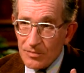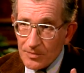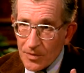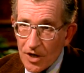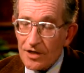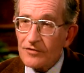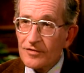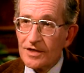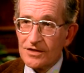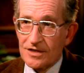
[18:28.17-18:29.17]
part of,
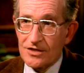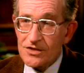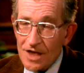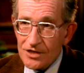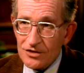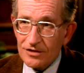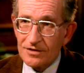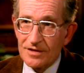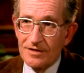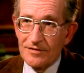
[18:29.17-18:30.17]
it's an essential
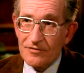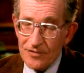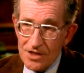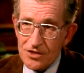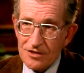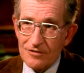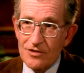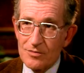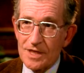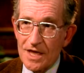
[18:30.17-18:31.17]
feature of
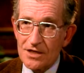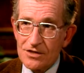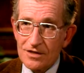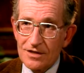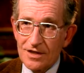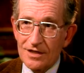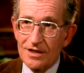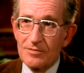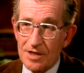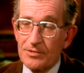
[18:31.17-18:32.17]
human nature that
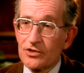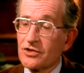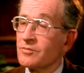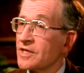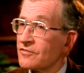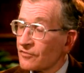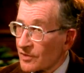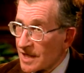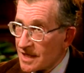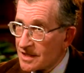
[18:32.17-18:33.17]
people should be
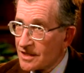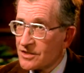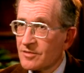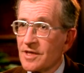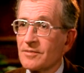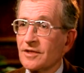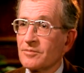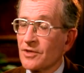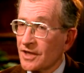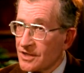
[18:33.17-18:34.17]
free, they should be able to
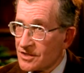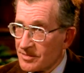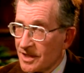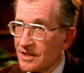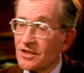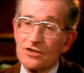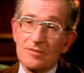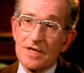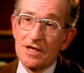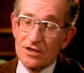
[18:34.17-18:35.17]
participate, they should
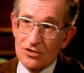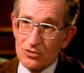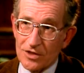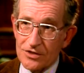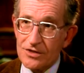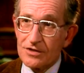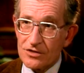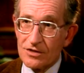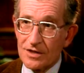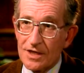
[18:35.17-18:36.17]
be uncoerced, and
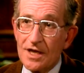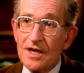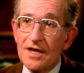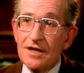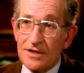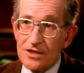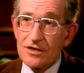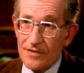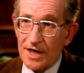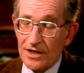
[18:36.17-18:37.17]
so on. These
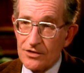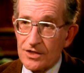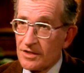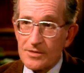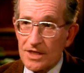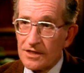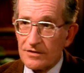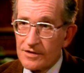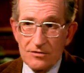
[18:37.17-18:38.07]
are values in themselves.